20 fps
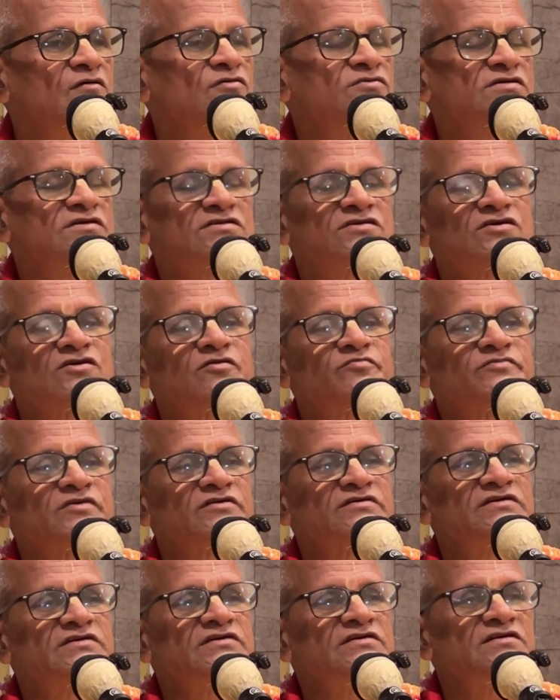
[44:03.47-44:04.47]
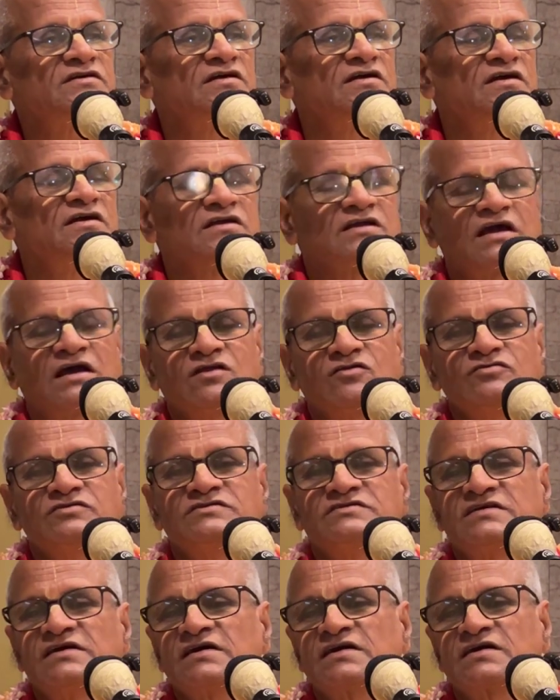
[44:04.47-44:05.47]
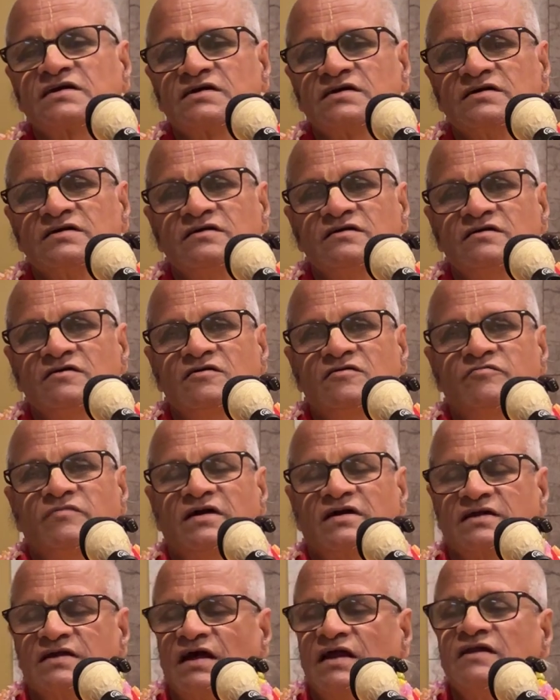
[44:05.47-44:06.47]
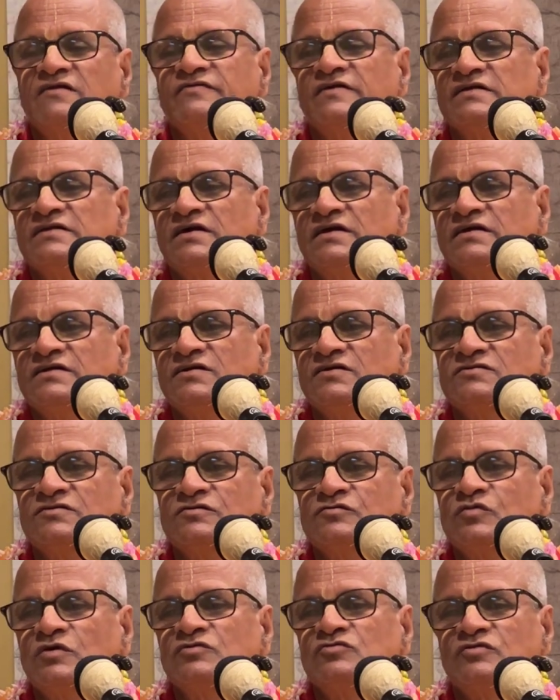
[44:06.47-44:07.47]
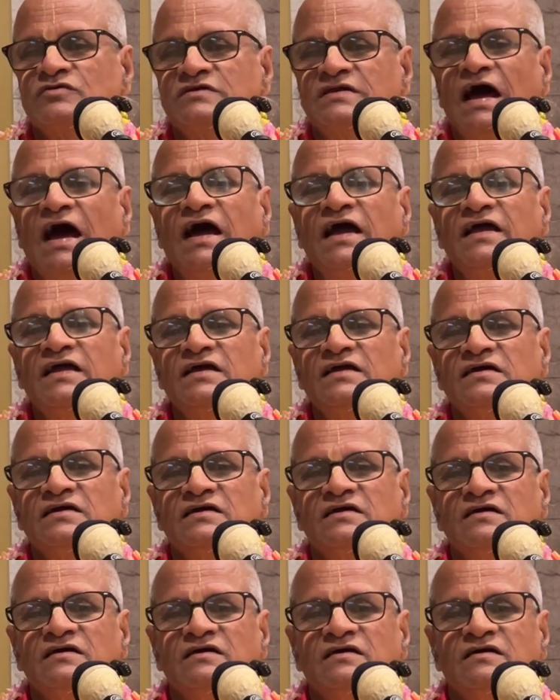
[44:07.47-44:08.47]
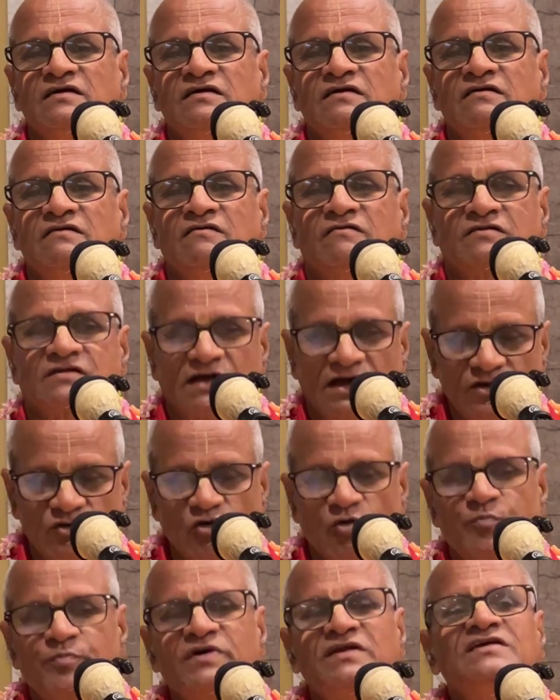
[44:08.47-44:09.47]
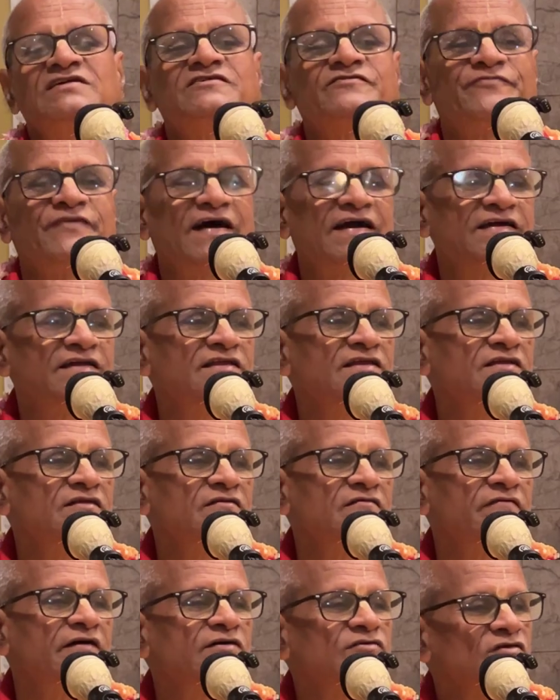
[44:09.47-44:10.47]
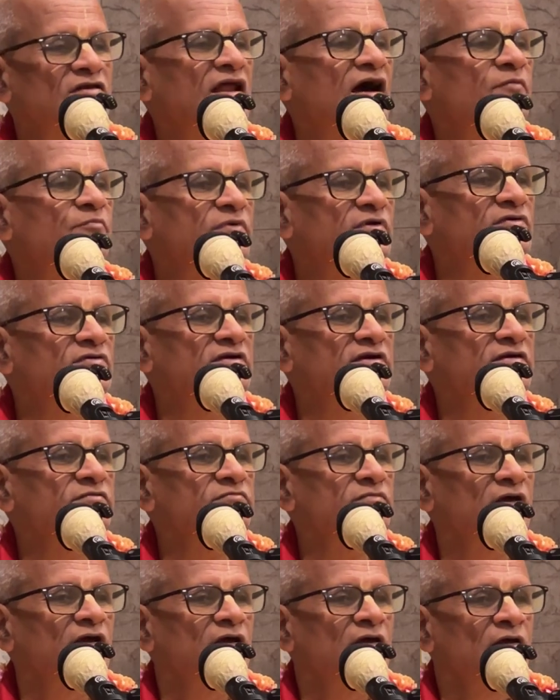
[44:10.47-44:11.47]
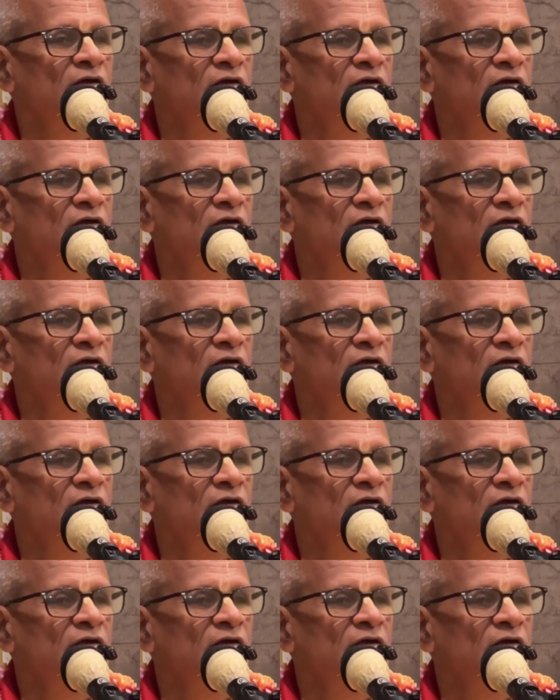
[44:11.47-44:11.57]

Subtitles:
oh Chitragupta ji, can you check my grandfather, he doesn't want to die. Can you open his file? What will happen to him?